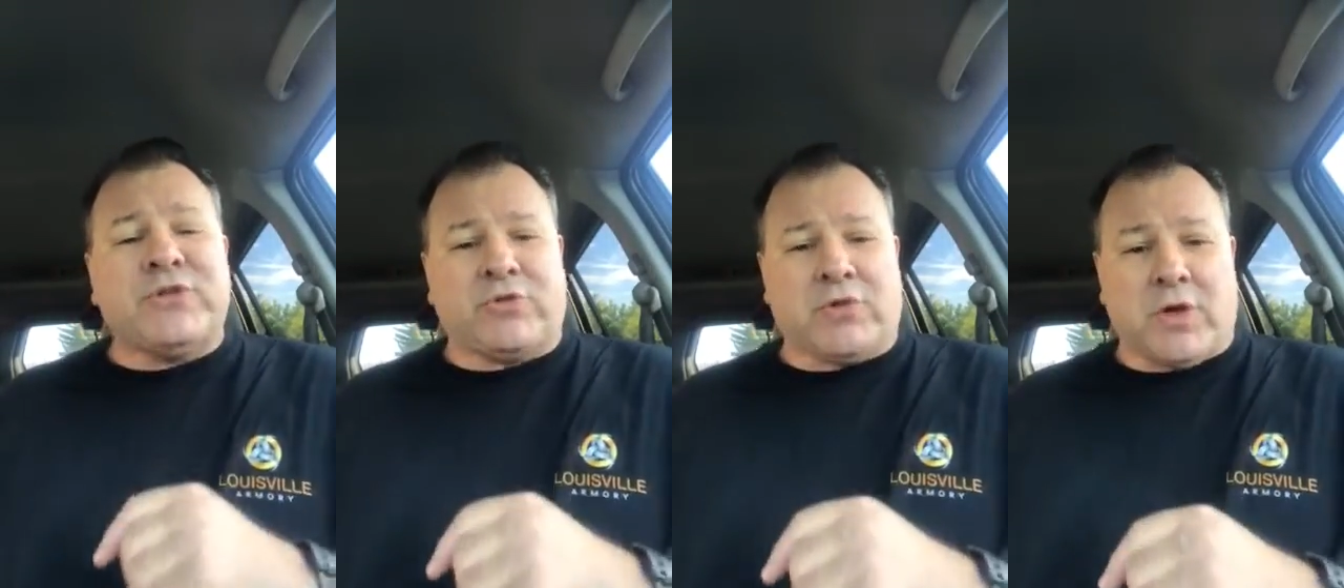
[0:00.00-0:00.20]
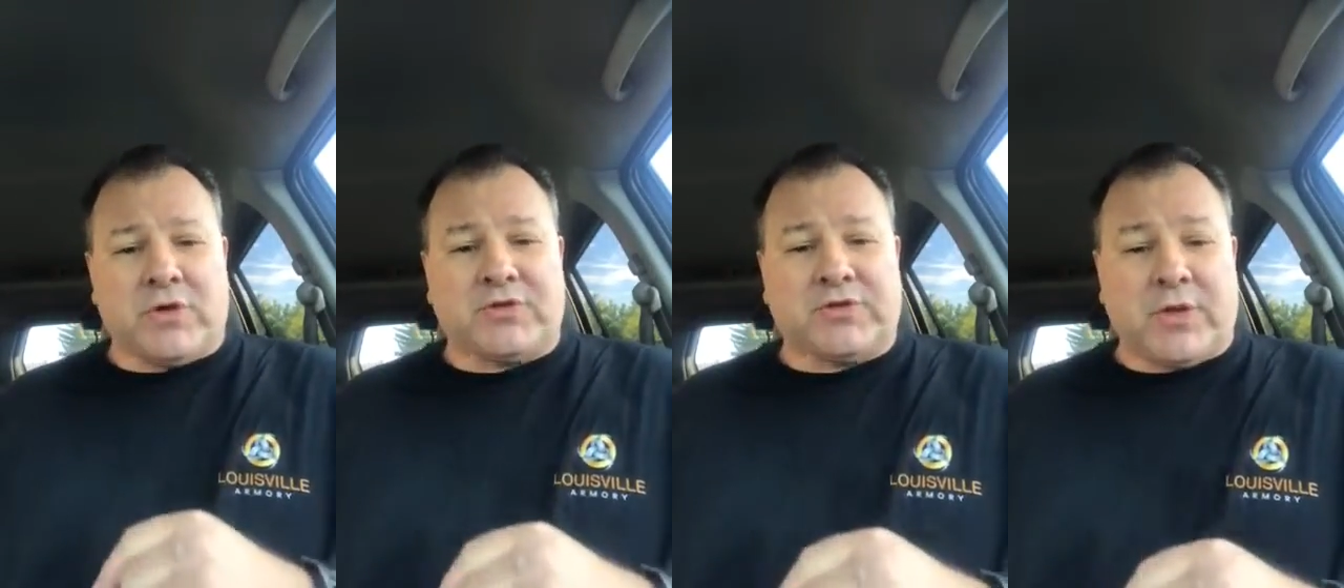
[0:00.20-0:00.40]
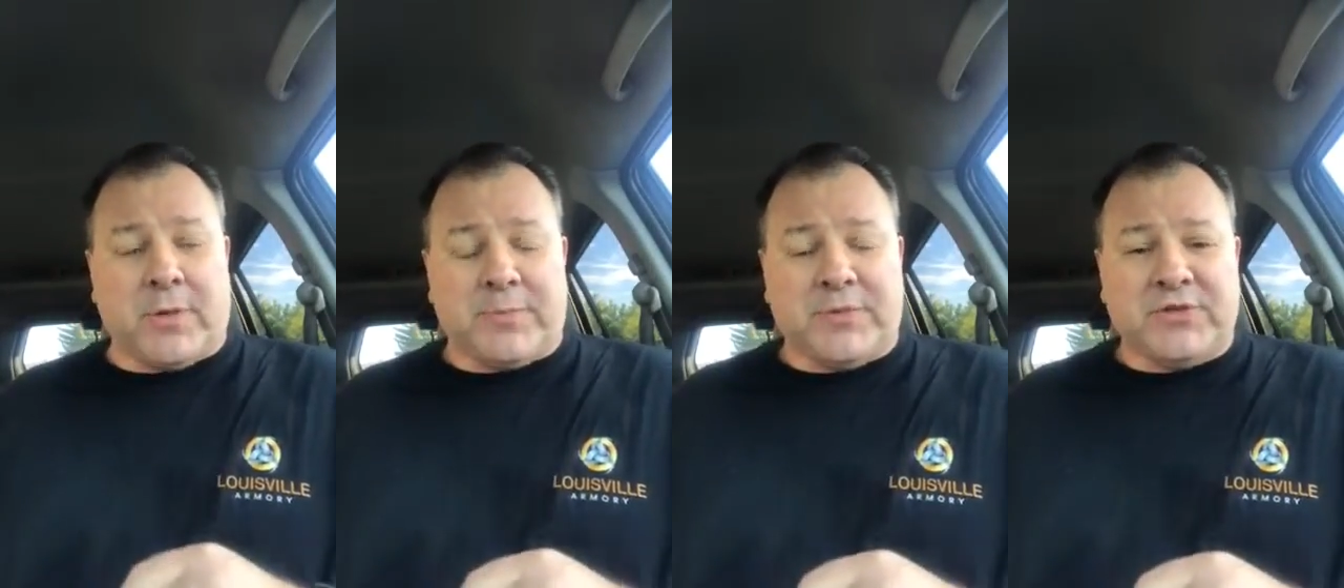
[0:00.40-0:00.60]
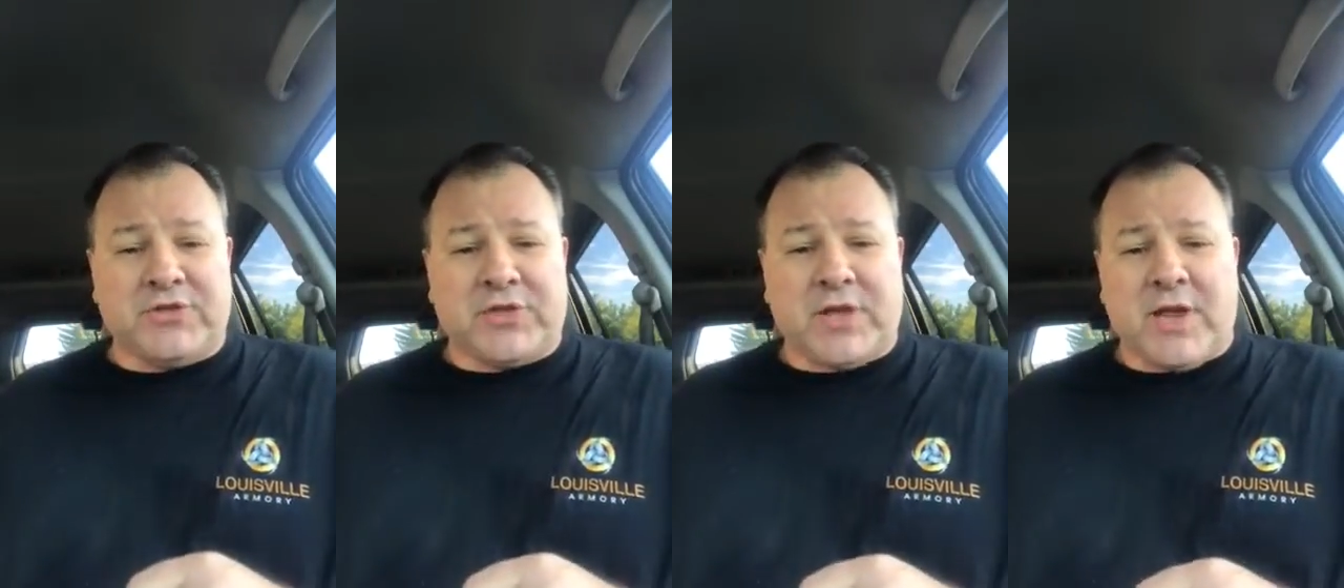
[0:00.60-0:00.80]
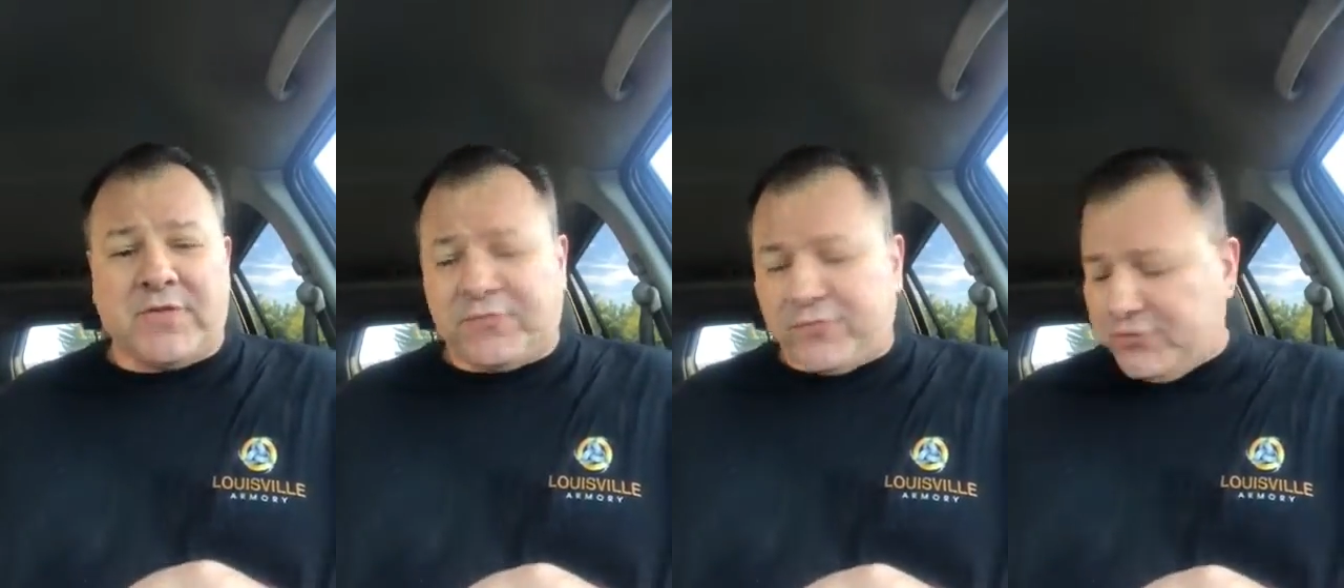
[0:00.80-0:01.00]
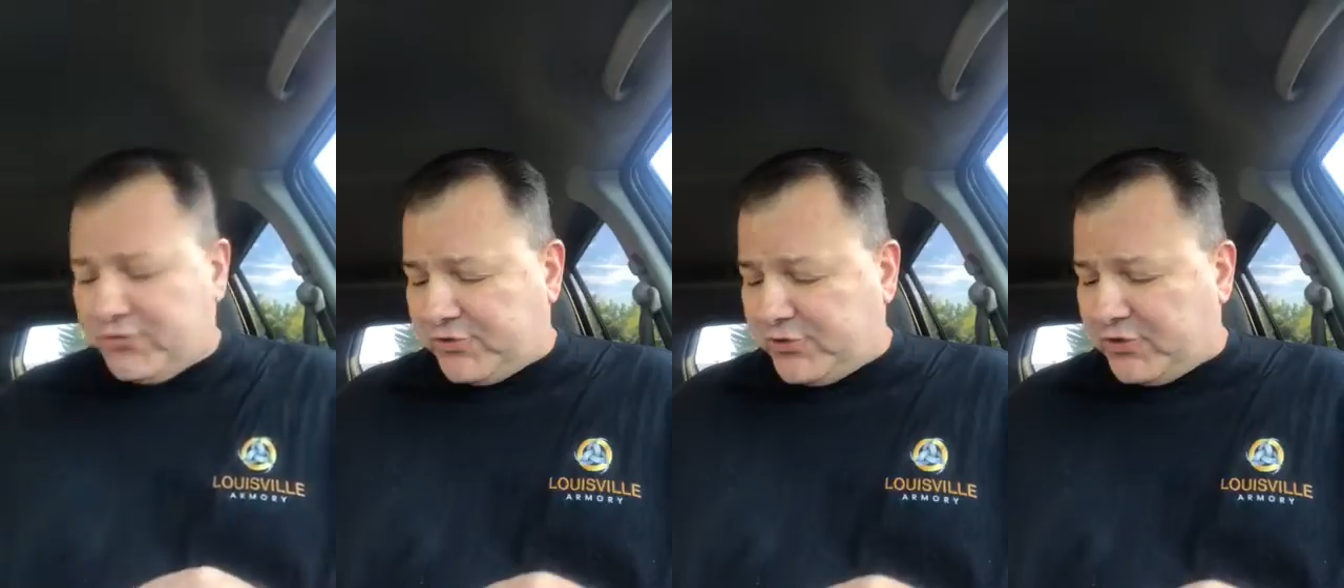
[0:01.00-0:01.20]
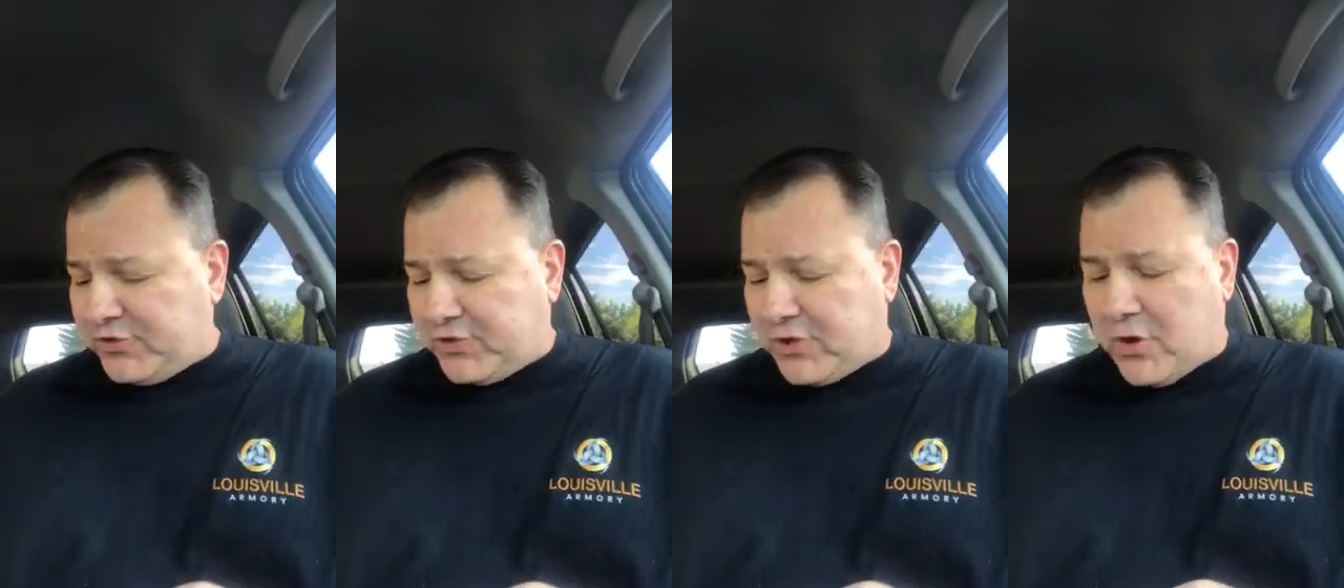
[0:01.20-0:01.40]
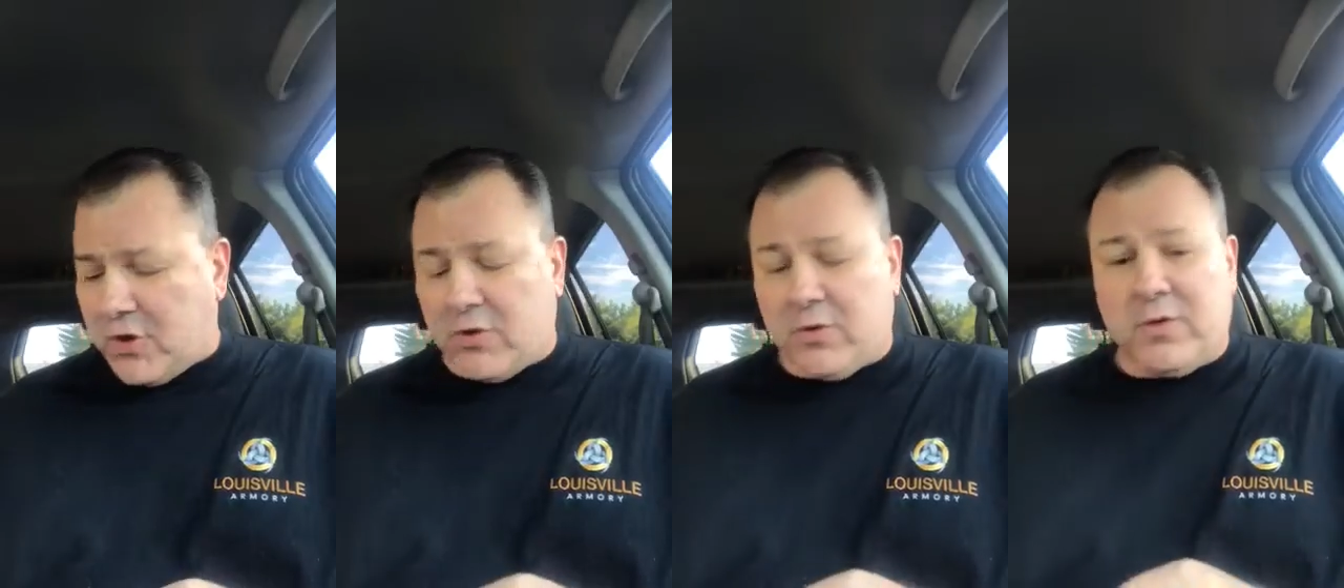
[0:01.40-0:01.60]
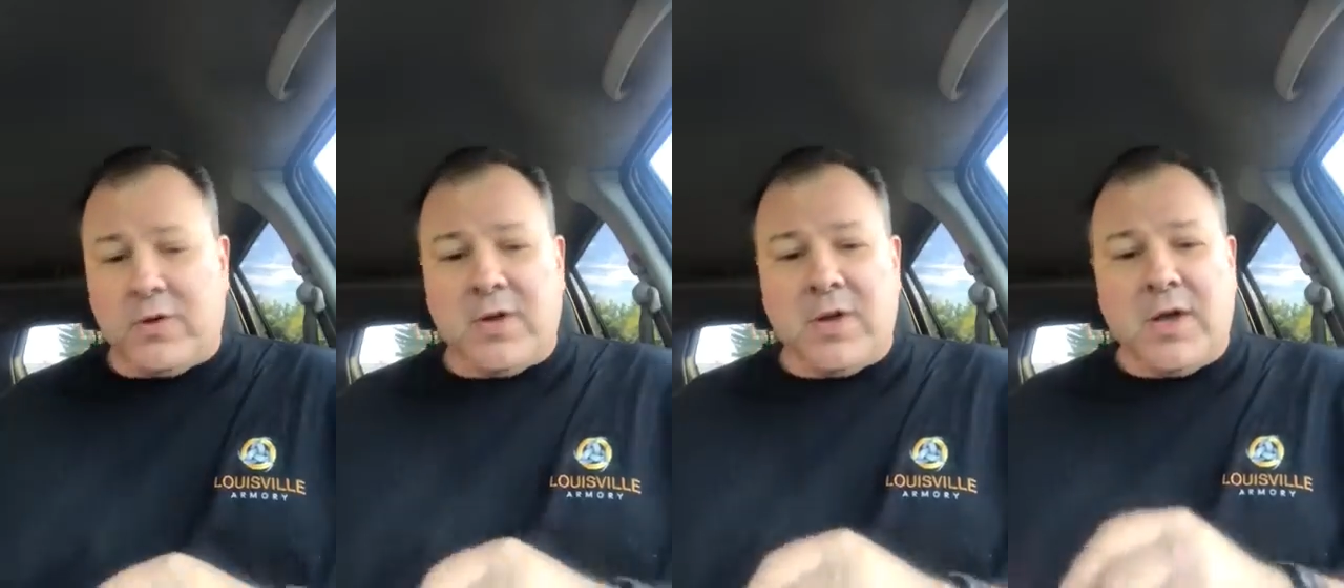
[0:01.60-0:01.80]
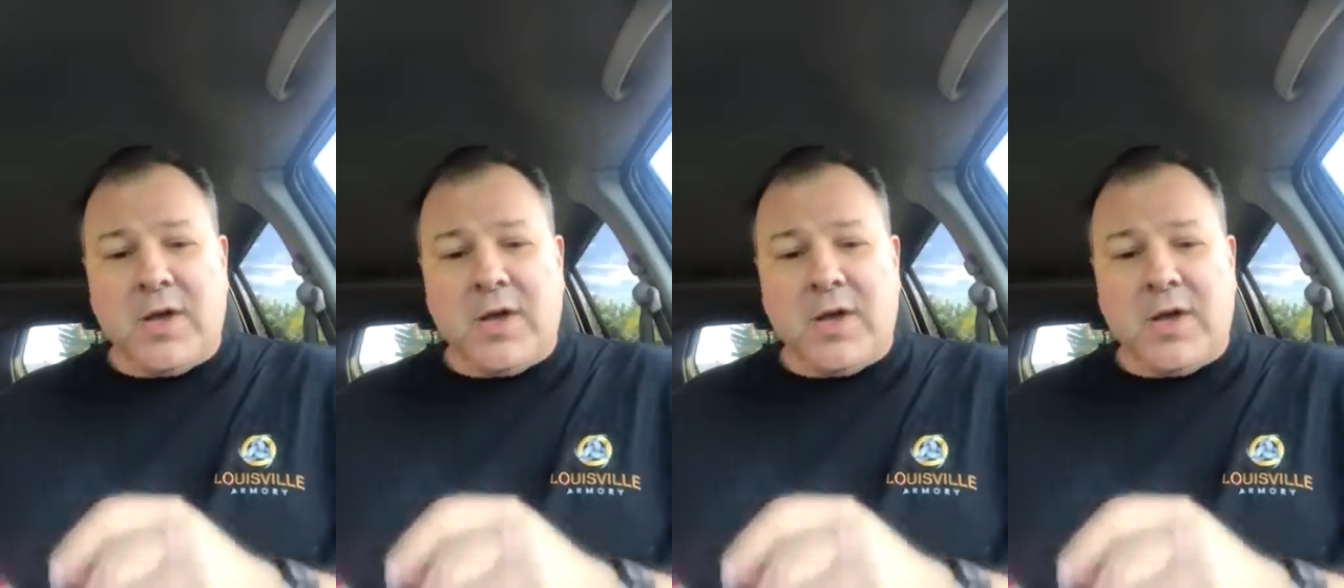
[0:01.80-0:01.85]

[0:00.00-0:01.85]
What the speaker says: Trust up in San Francisco,